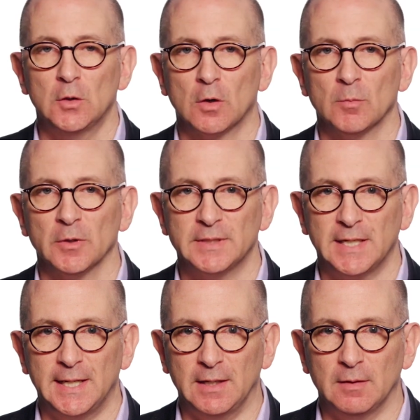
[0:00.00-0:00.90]
a normal
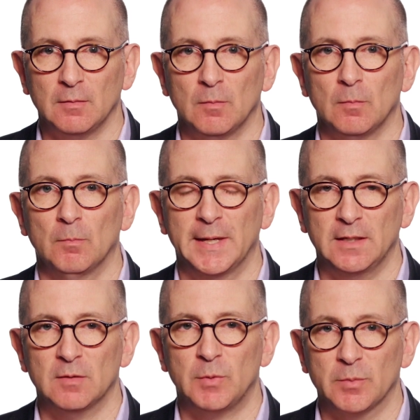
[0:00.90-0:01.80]
day, many
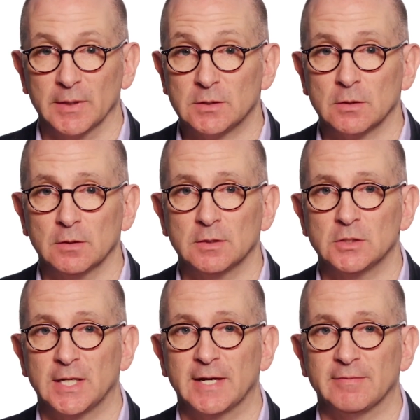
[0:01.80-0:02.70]
of the people that turn to
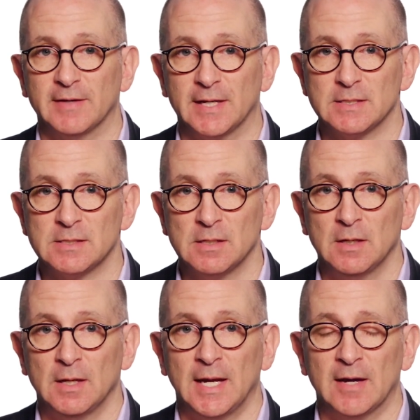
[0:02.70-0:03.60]
JFS
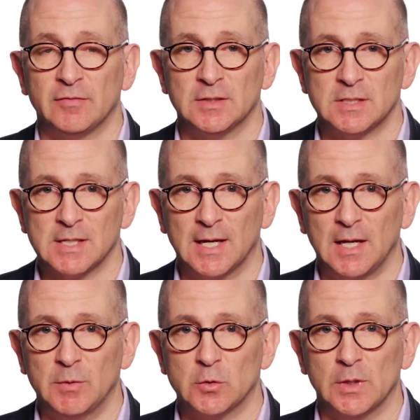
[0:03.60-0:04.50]
have to
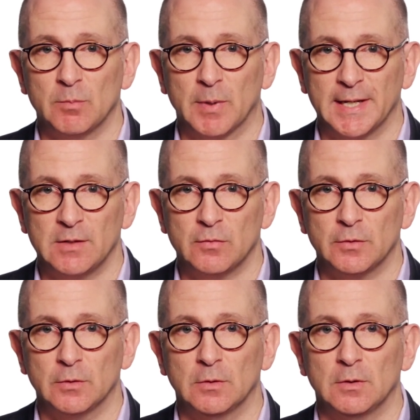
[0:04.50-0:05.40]
decide between buying
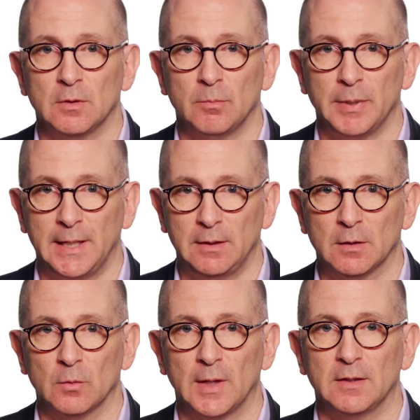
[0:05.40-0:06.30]
food, paying
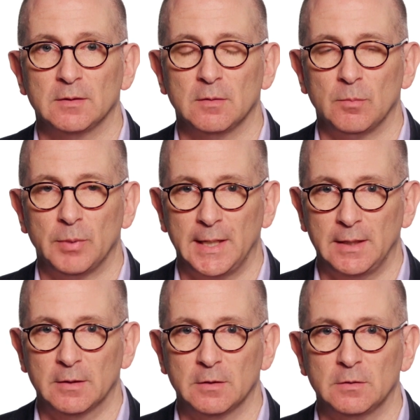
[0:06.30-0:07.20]
their rent,
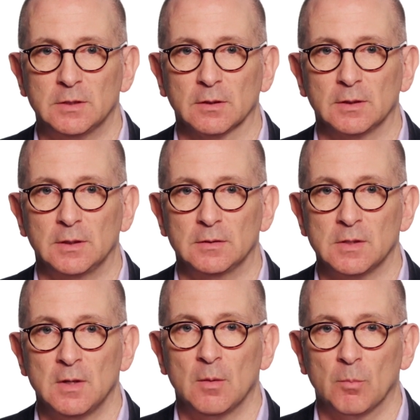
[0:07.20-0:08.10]
paying their utilities,
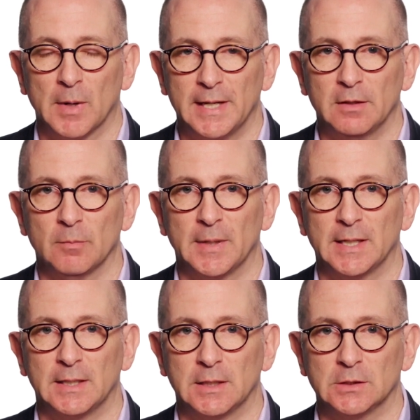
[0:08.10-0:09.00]
buying their
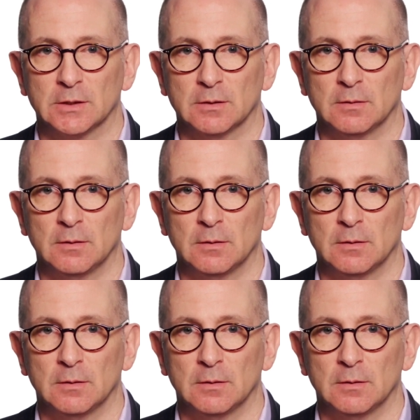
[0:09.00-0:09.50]
medication.